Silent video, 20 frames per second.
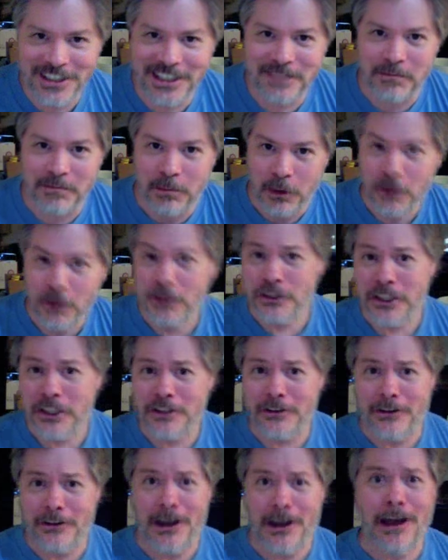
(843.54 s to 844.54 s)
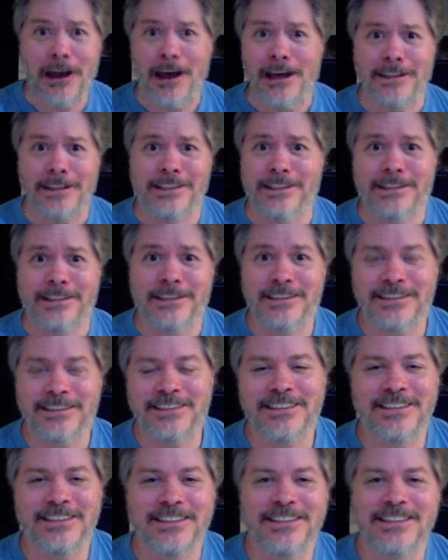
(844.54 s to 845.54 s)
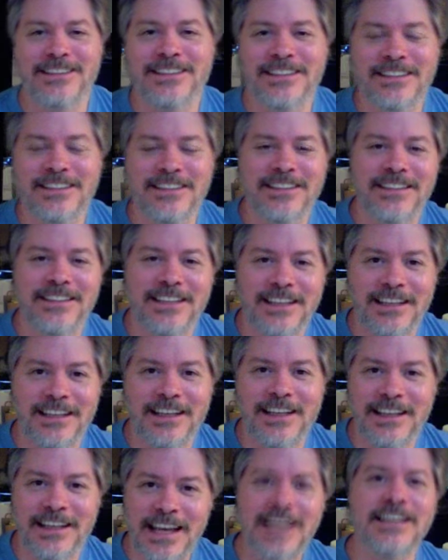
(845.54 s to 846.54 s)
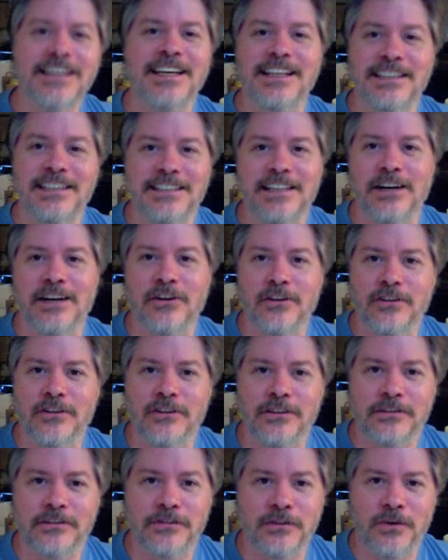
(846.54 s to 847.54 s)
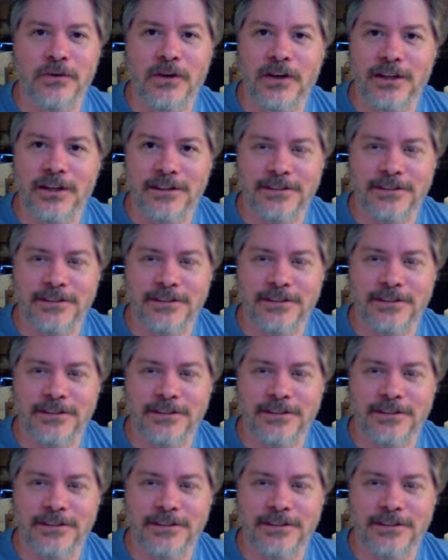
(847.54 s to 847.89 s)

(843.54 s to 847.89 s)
this bullshit or not? And then get hysterical if you want.